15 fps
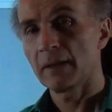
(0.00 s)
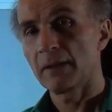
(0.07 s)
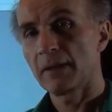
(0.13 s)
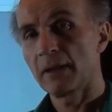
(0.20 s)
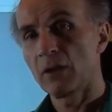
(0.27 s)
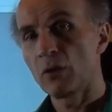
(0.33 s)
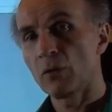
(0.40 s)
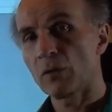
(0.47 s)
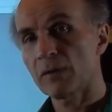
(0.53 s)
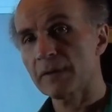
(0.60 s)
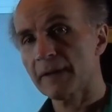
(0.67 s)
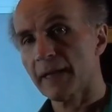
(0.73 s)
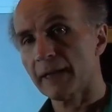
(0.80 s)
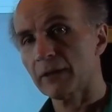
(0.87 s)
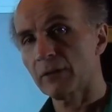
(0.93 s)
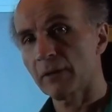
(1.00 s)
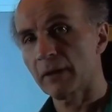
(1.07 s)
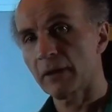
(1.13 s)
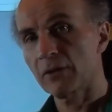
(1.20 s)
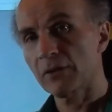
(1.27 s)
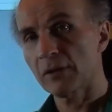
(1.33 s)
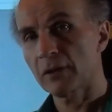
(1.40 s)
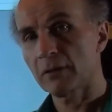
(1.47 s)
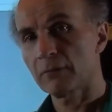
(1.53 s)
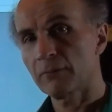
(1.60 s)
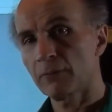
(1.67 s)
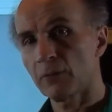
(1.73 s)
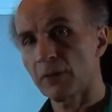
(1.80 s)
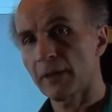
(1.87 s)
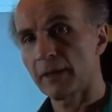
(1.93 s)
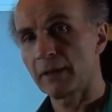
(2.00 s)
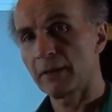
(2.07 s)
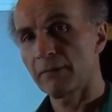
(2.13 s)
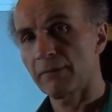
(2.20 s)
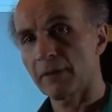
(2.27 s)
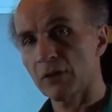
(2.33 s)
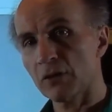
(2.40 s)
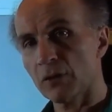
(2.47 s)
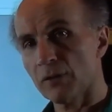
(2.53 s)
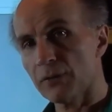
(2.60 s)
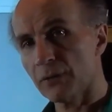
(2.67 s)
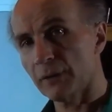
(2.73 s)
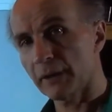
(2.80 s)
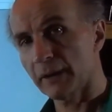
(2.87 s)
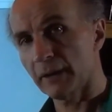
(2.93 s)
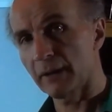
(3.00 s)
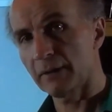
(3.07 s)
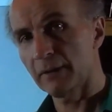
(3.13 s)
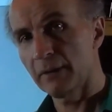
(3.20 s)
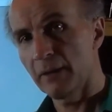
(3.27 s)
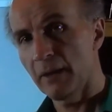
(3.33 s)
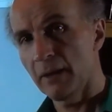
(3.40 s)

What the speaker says: the noise calculation for a differential circuit